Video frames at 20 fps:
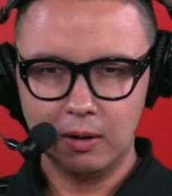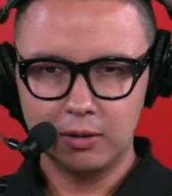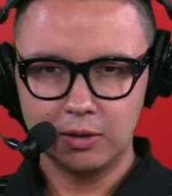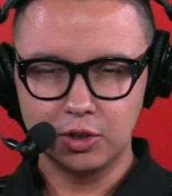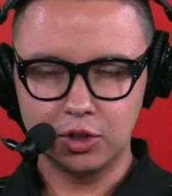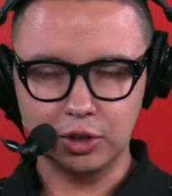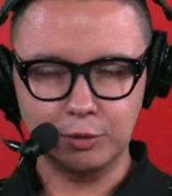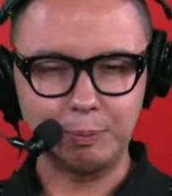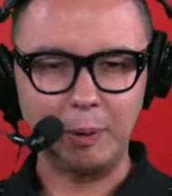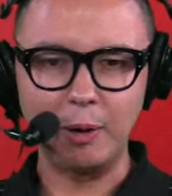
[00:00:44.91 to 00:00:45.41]

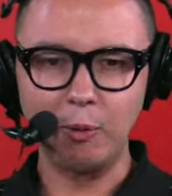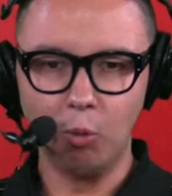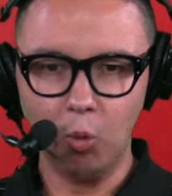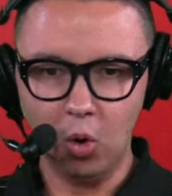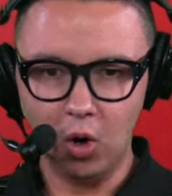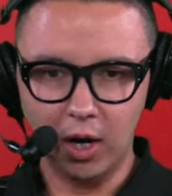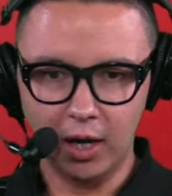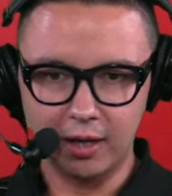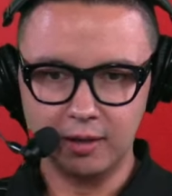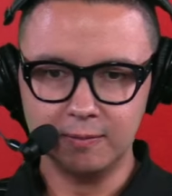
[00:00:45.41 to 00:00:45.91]
just by
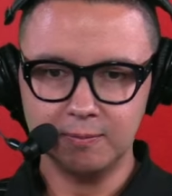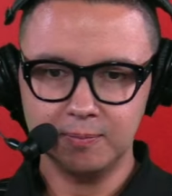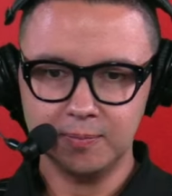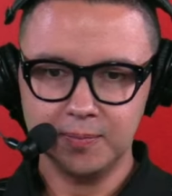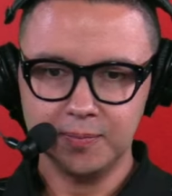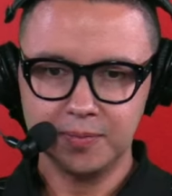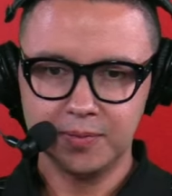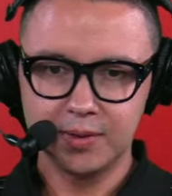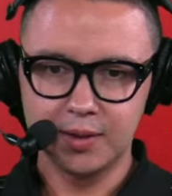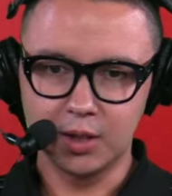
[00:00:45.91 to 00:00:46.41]
one.
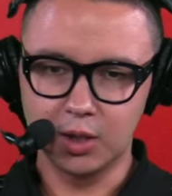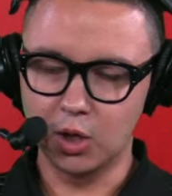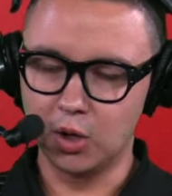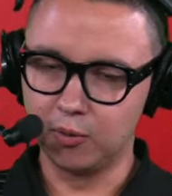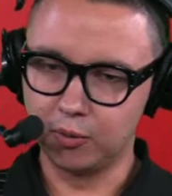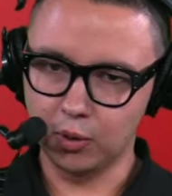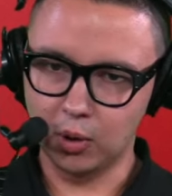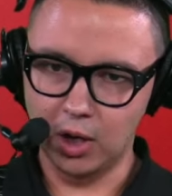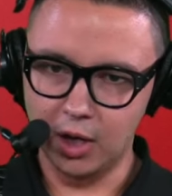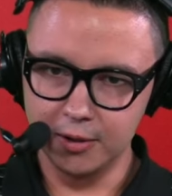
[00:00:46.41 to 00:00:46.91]
The
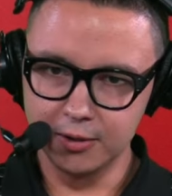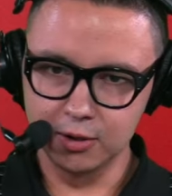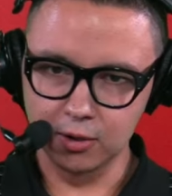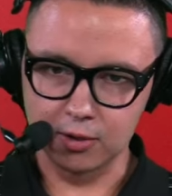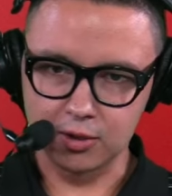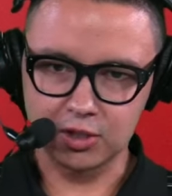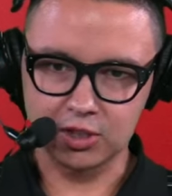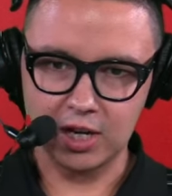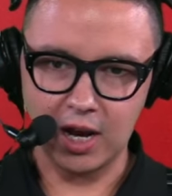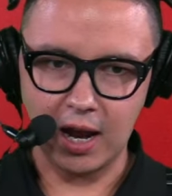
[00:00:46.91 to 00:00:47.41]
over-under
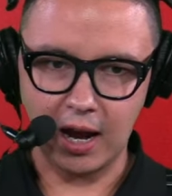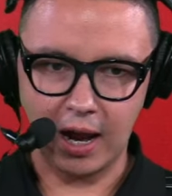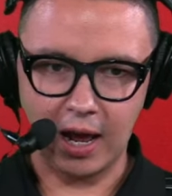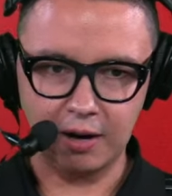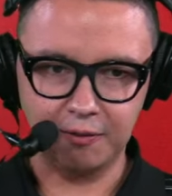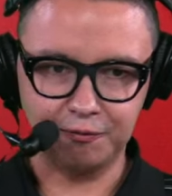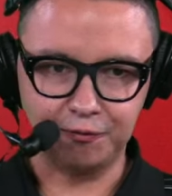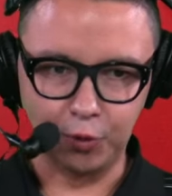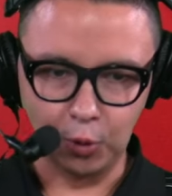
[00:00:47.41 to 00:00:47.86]
set at